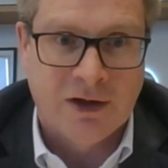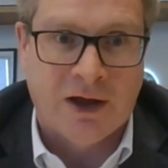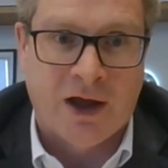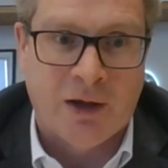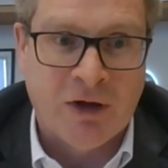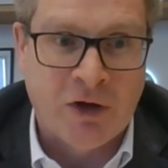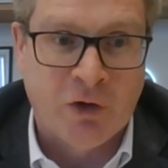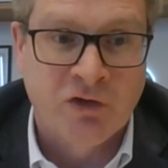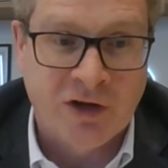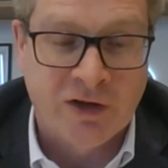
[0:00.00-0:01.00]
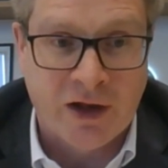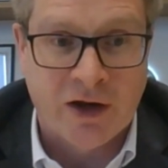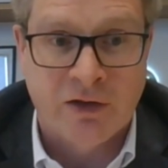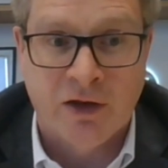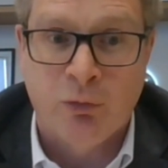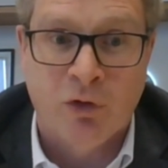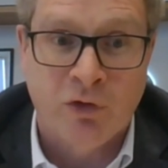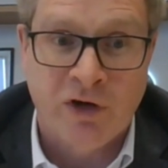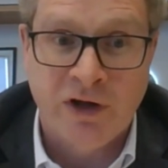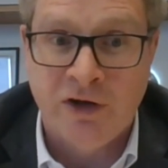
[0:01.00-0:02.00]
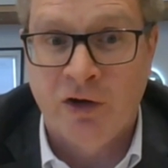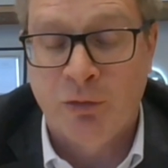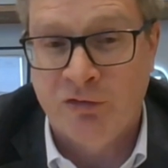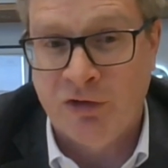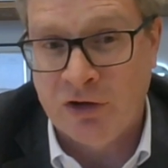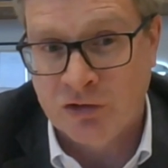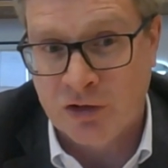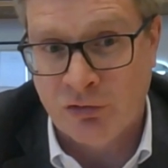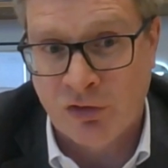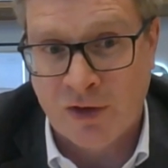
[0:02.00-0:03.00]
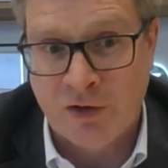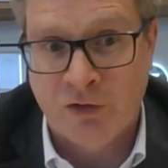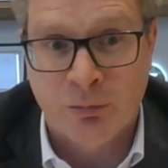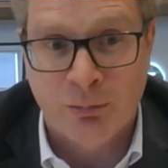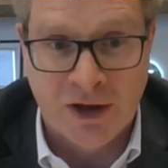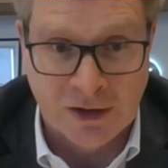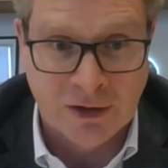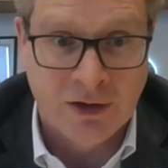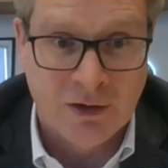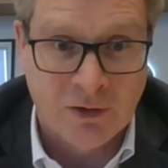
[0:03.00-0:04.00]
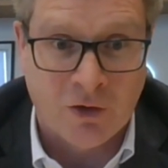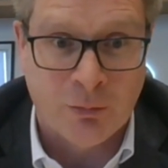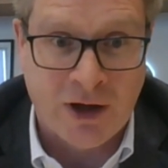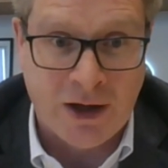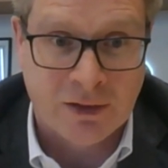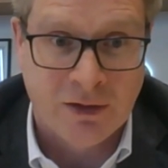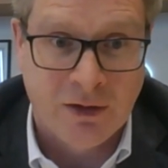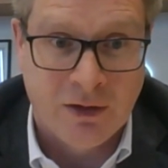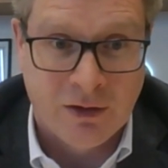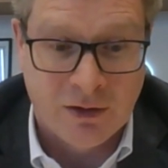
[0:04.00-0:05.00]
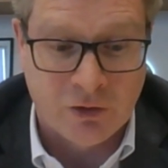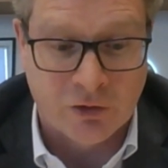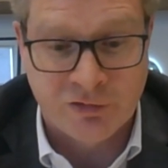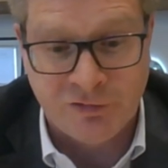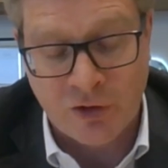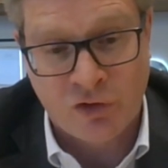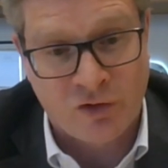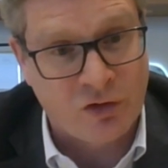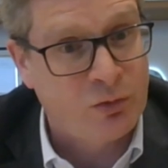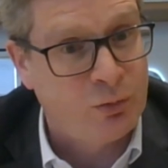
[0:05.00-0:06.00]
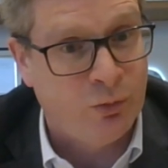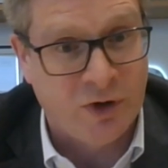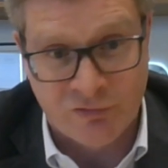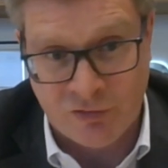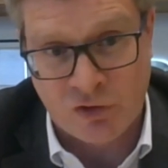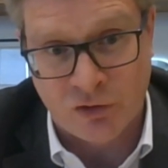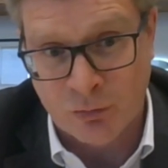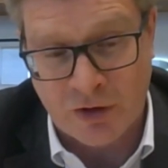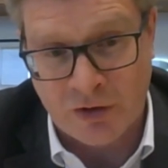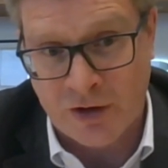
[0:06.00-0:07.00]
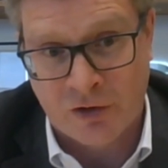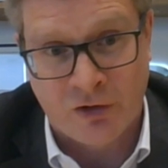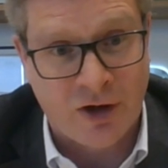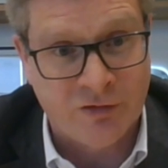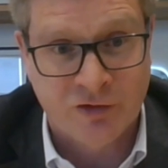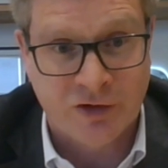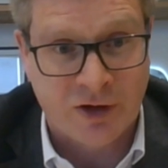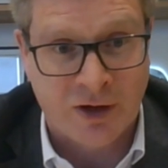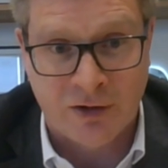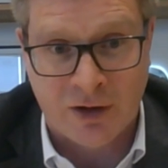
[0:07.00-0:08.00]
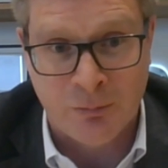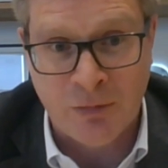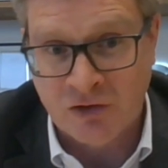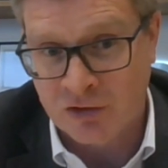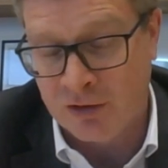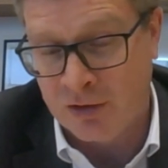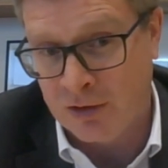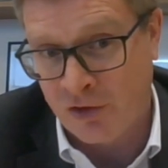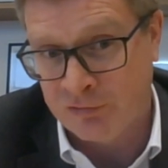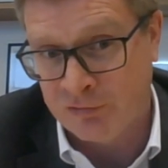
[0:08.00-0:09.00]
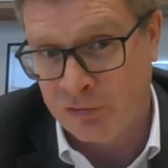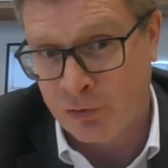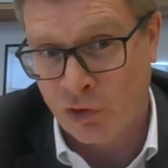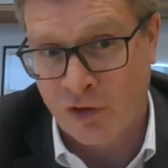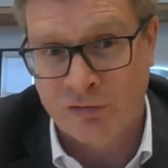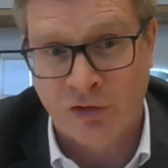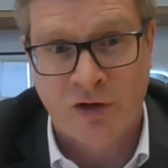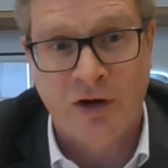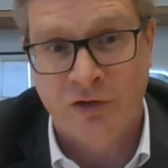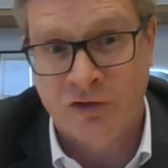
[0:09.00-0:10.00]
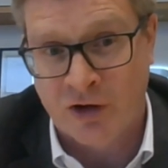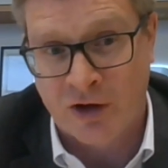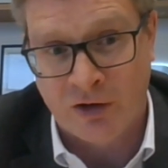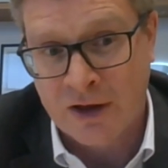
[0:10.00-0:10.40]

And until then, I think we're going to need a number of initiatives that underpin our path. The first is we invest in new modern aircraft. And I mentioned the 747s that are retiring.